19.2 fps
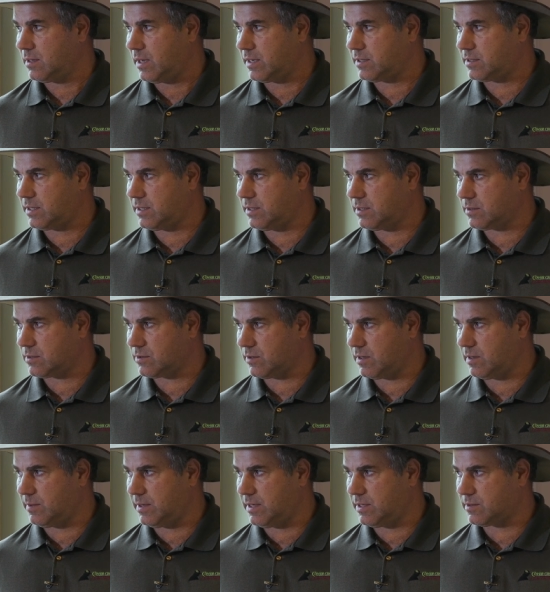I see the
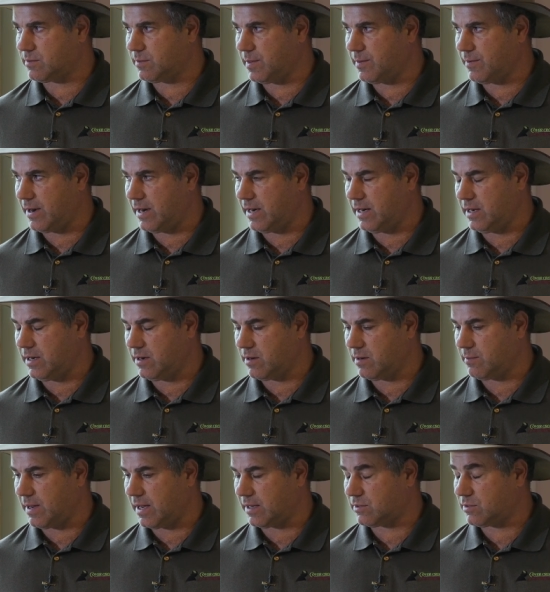soybeans will be ready here in
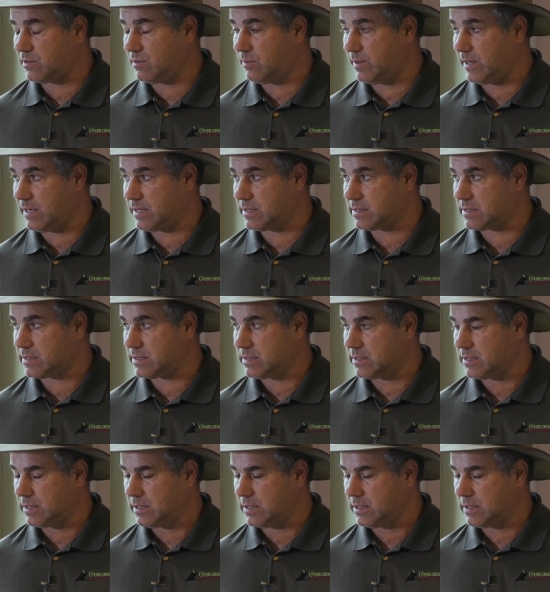about two weeks.